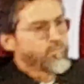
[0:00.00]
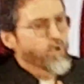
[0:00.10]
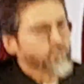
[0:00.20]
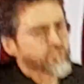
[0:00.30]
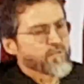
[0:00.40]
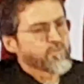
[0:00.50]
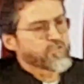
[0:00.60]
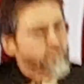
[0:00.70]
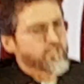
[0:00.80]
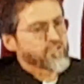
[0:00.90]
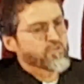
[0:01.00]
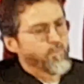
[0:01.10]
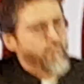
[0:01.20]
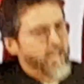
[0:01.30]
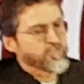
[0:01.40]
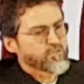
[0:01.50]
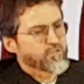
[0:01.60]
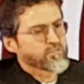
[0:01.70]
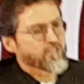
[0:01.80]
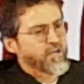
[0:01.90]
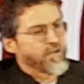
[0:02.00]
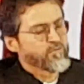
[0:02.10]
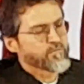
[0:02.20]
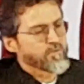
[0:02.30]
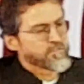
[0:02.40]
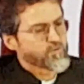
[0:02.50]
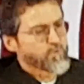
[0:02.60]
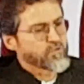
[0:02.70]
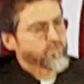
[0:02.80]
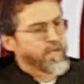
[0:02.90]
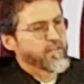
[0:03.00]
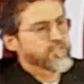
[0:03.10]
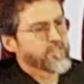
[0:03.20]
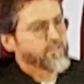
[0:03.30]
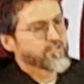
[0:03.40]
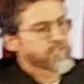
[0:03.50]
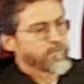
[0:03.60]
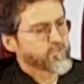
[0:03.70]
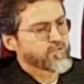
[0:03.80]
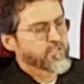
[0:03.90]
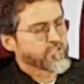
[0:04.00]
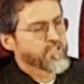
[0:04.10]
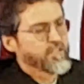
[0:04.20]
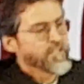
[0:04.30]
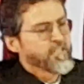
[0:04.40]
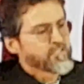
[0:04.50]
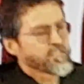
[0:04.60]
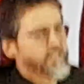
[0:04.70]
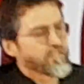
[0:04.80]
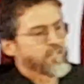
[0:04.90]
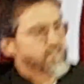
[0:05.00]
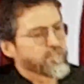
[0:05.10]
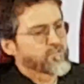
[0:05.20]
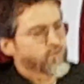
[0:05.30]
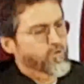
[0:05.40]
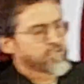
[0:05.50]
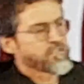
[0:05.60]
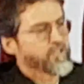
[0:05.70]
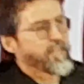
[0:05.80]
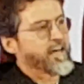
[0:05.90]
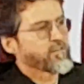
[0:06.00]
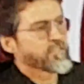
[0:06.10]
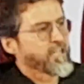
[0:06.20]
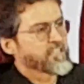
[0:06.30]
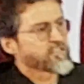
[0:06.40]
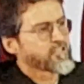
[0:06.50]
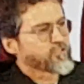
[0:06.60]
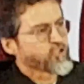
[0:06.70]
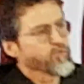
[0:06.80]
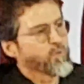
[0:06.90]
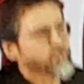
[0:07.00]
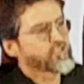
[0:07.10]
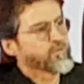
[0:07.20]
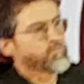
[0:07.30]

Most of the traditional masters of spirituality in the Islamic tradition said that towards the latter days, the three most